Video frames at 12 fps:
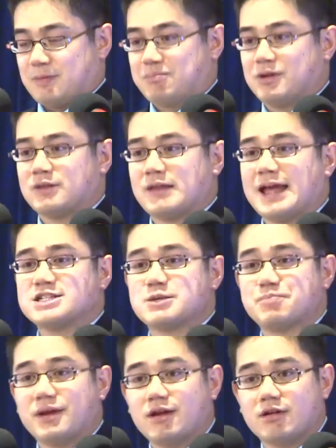But as a
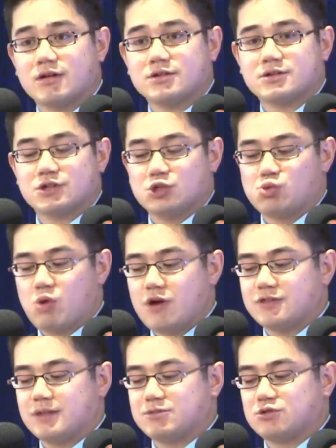parent, you
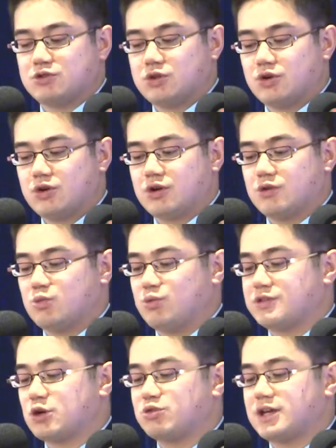want them to learn
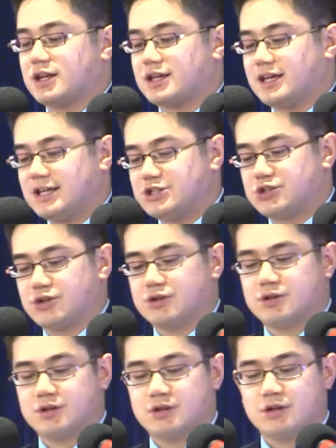without getting
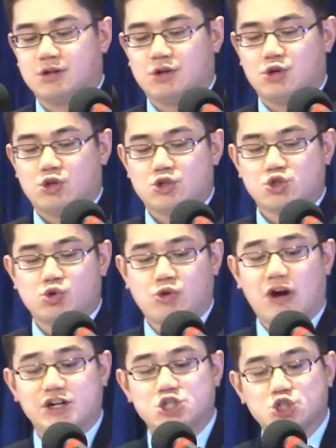injured. So
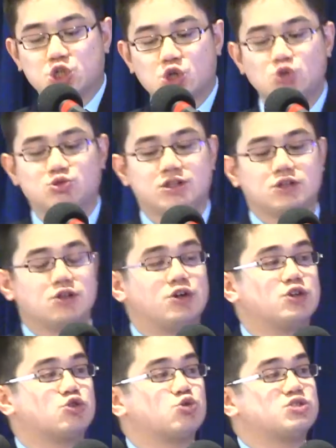our children
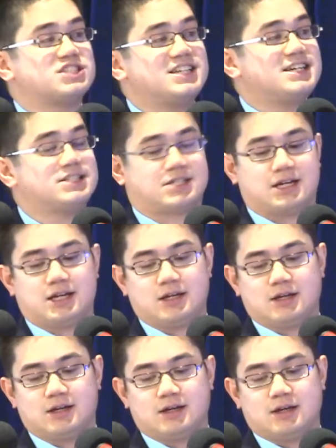learn through teaching,
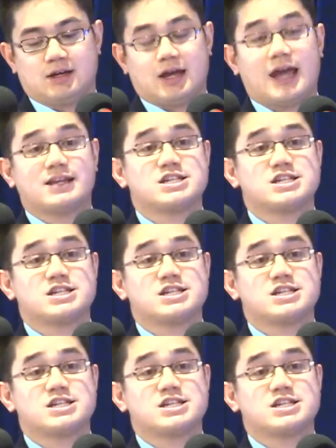and